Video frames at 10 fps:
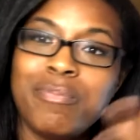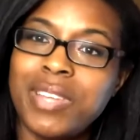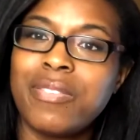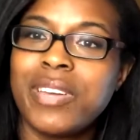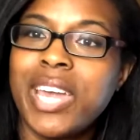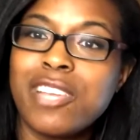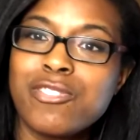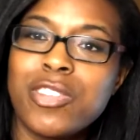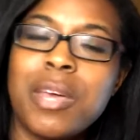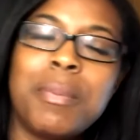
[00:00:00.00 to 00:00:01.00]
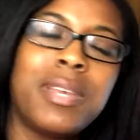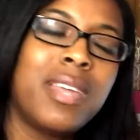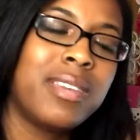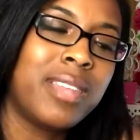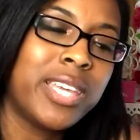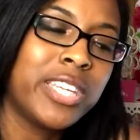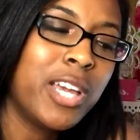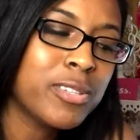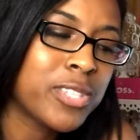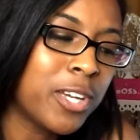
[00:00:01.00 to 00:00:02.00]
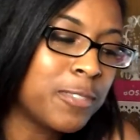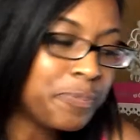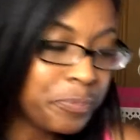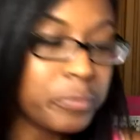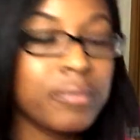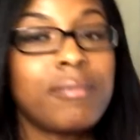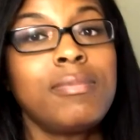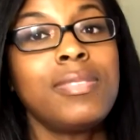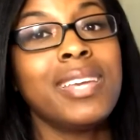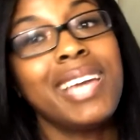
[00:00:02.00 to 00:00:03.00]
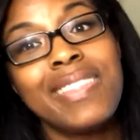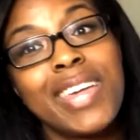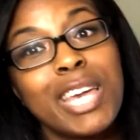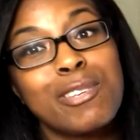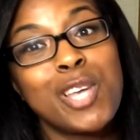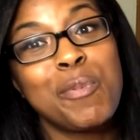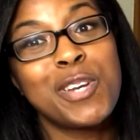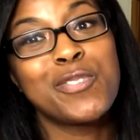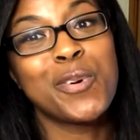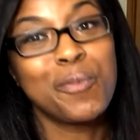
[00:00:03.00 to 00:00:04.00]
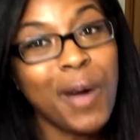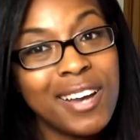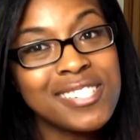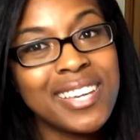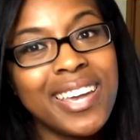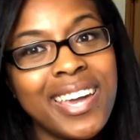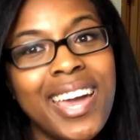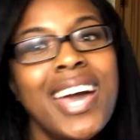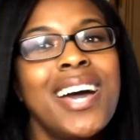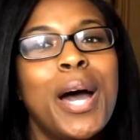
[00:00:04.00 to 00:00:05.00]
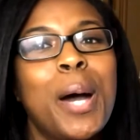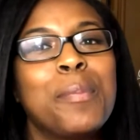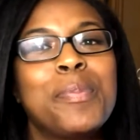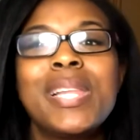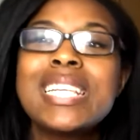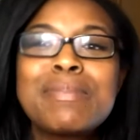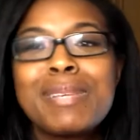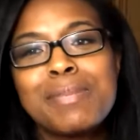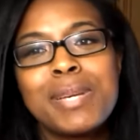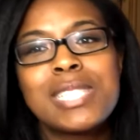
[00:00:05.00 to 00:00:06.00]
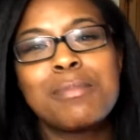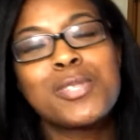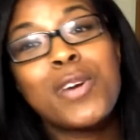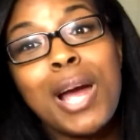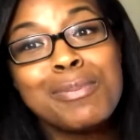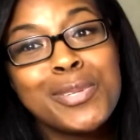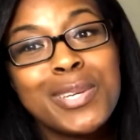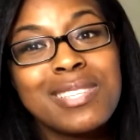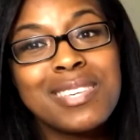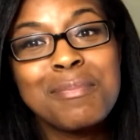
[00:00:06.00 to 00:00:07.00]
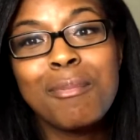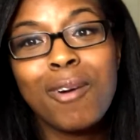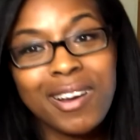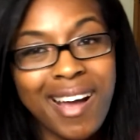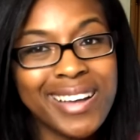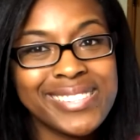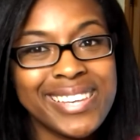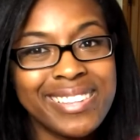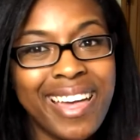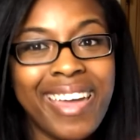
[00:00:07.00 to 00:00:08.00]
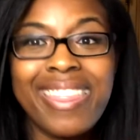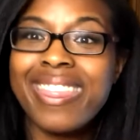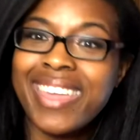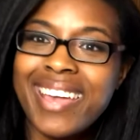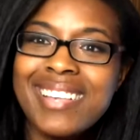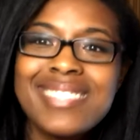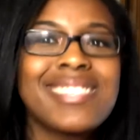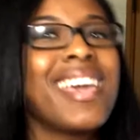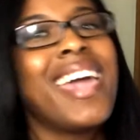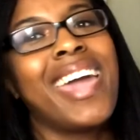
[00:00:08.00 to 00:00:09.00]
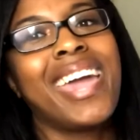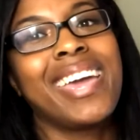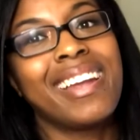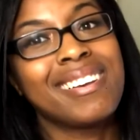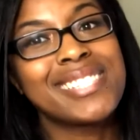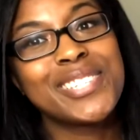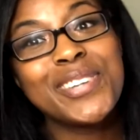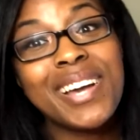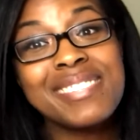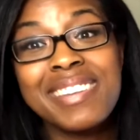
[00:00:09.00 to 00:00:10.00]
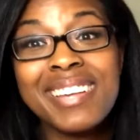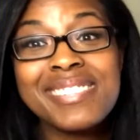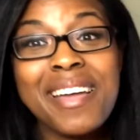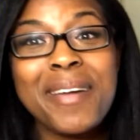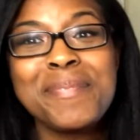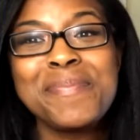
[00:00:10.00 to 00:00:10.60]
answer them and let you know. So yeah, thank you so much for watching. Please subscribe so you can see more content like this, and I'll see you guys next time.